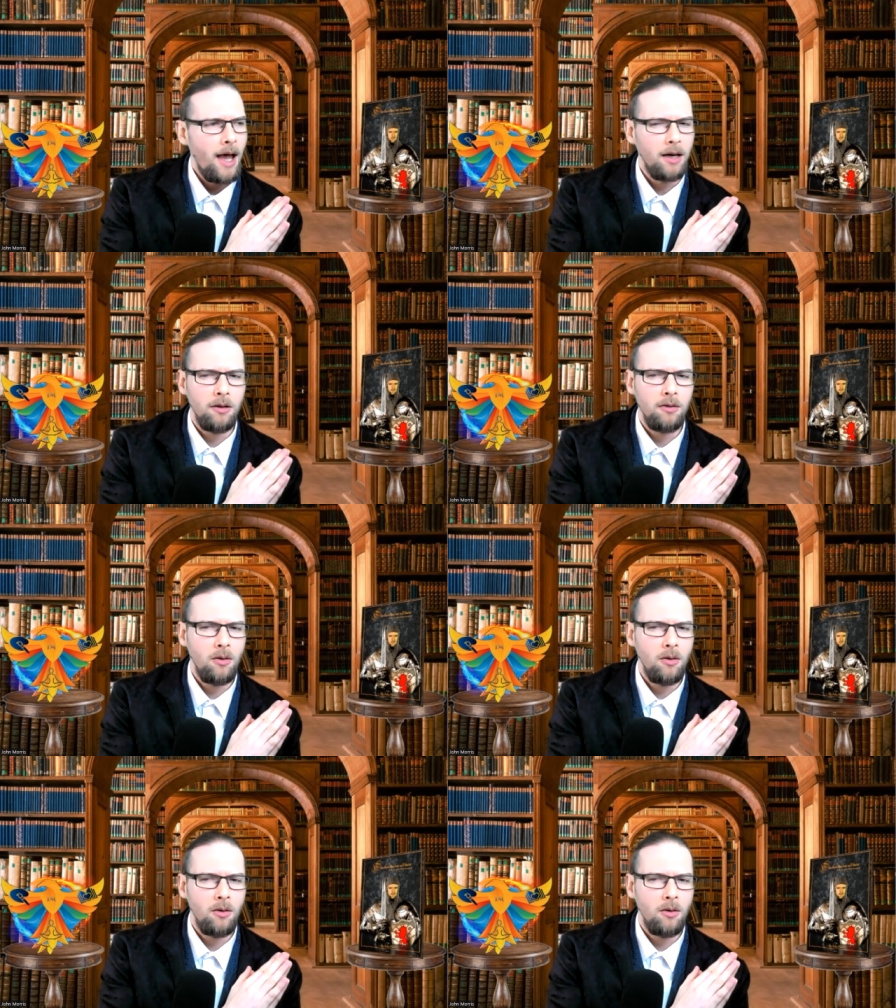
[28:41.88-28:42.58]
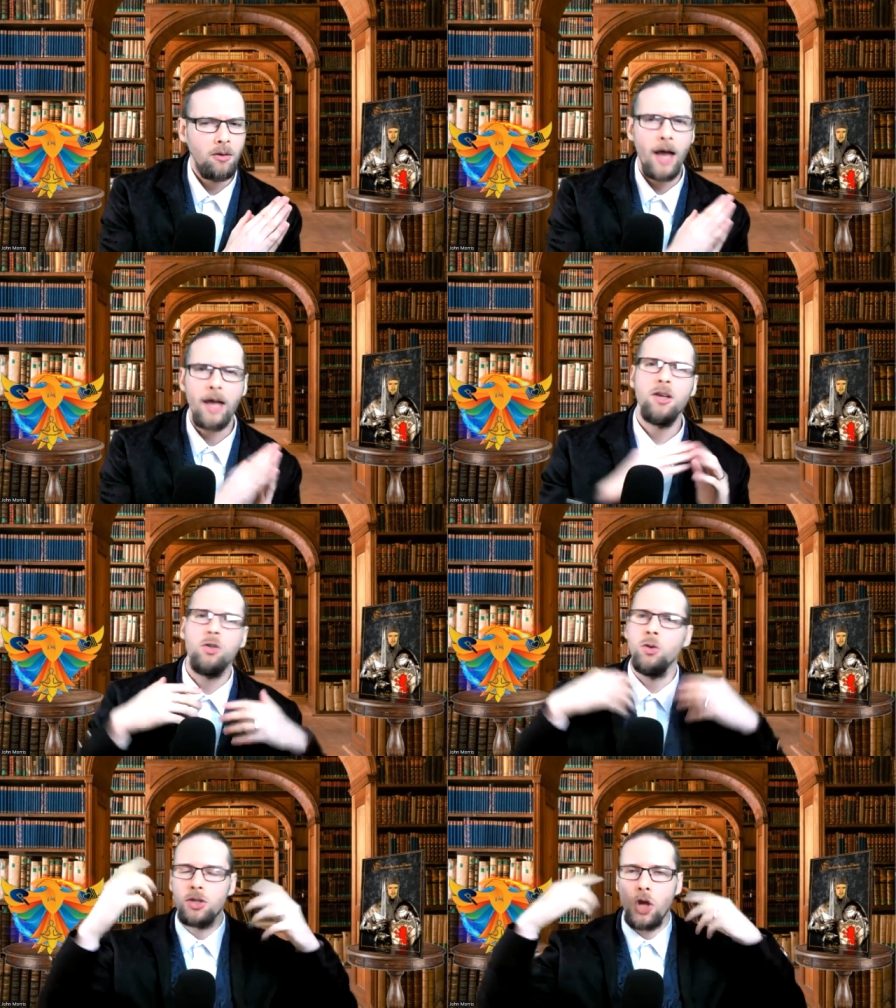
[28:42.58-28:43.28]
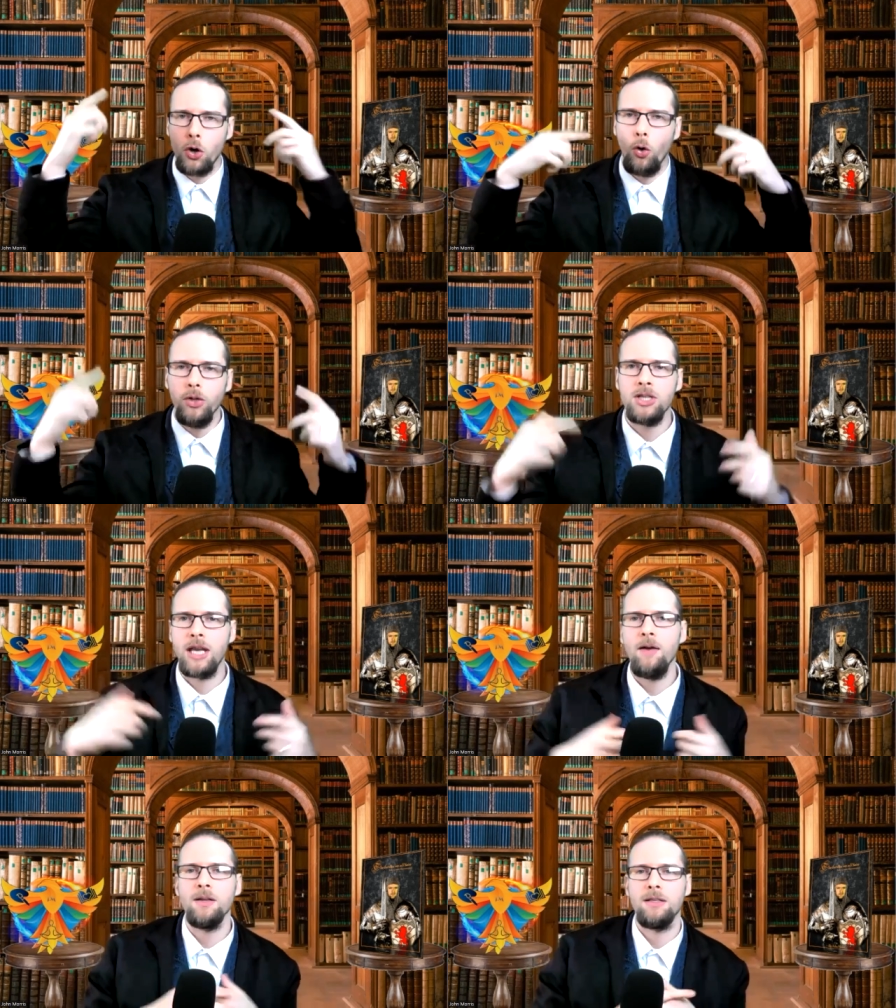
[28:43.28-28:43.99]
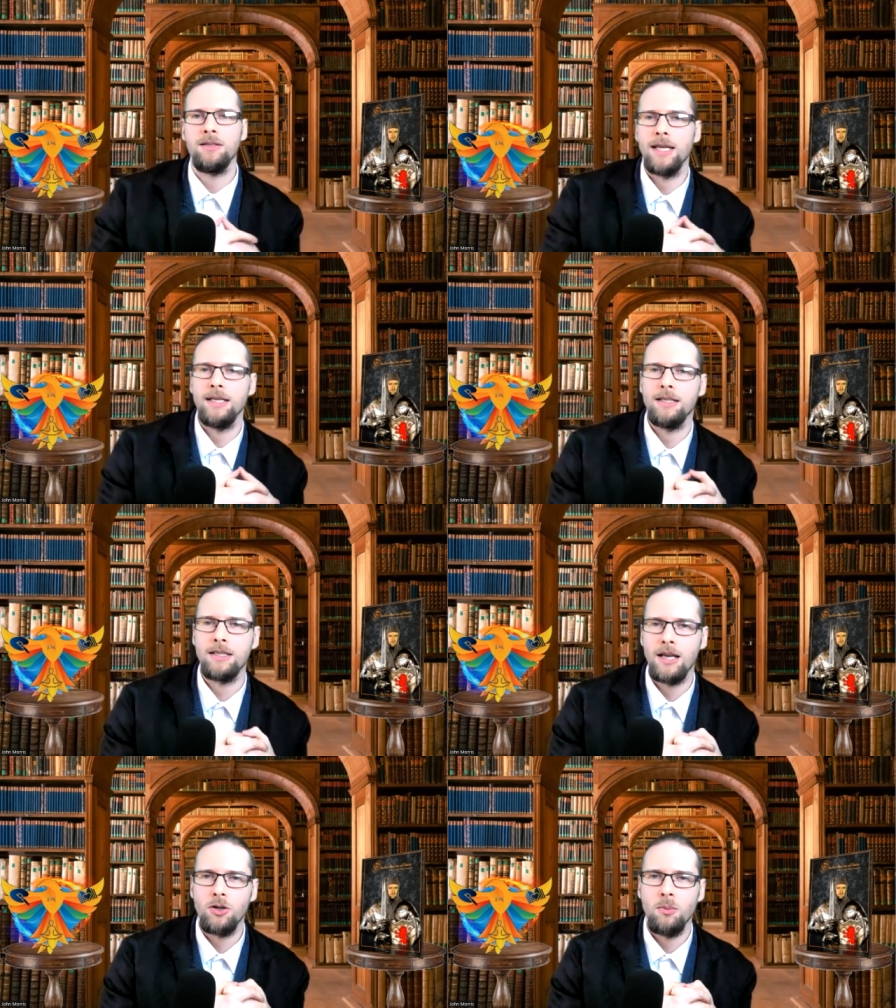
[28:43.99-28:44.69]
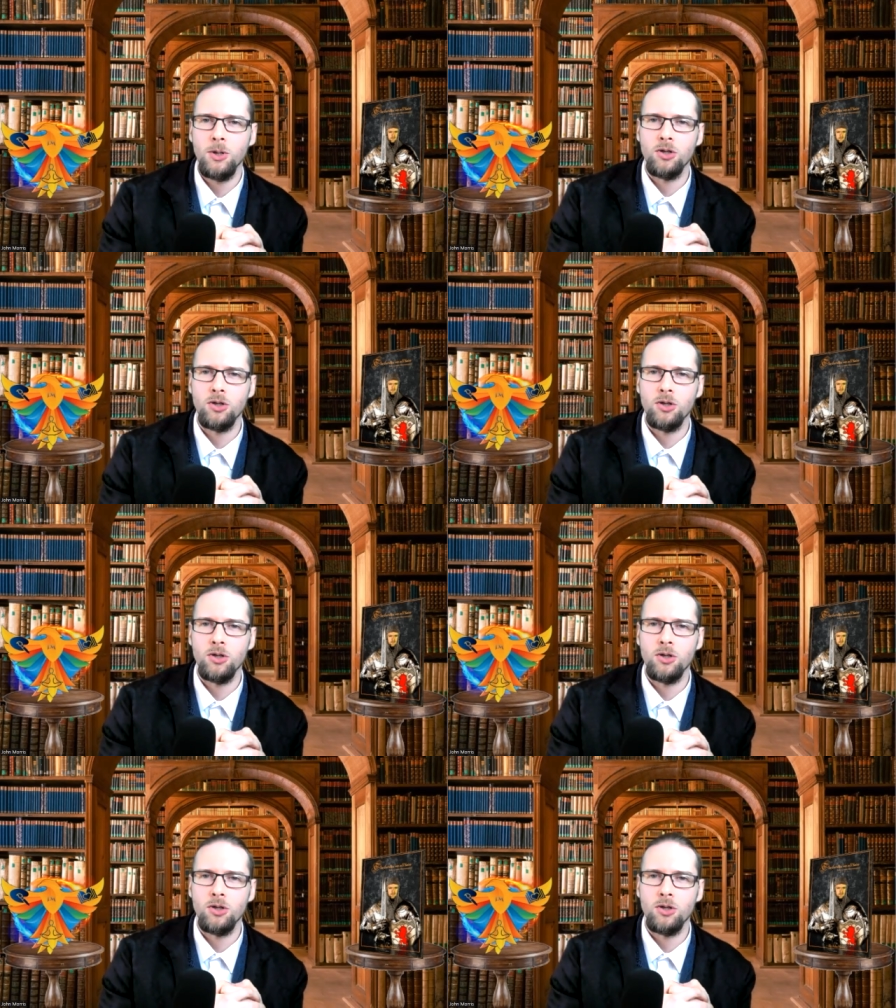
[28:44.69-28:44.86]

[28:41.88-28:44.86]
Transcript: and I thought I could do this, and all these characters then started coming